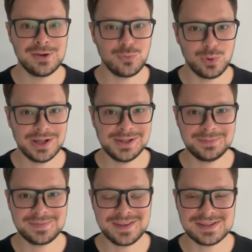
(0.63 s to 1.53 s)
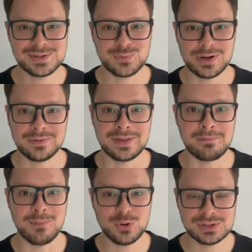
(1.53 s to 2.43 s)
Well, this is one of the
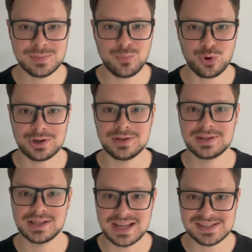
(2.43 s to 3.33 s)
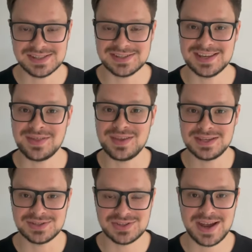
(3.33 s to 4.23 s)
most important classes in the
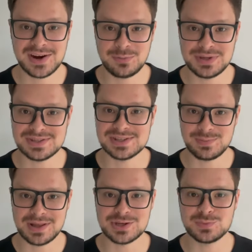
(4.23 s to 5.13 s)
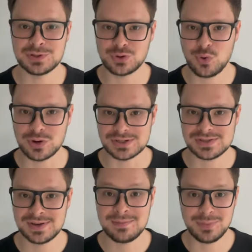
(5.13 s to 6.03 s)
entire business management course,
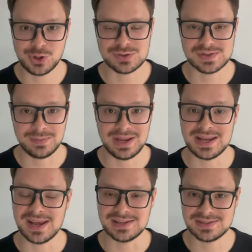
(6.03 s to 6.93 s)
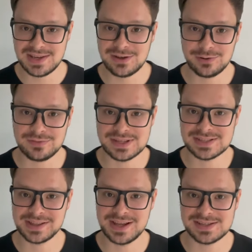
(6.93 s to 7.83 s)
because the main idea of this
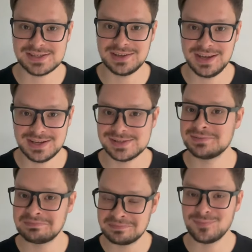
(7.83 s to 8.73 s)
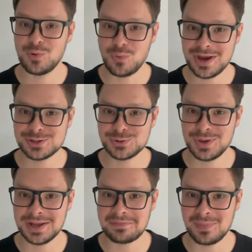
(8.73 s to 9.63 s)
class is where to
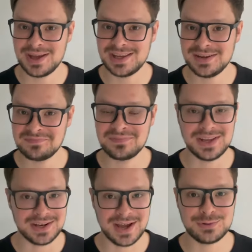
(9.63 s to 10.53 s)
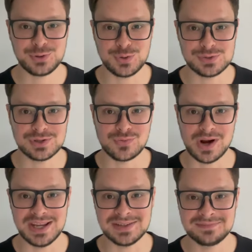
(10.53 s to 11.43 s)
get money and how to use it right.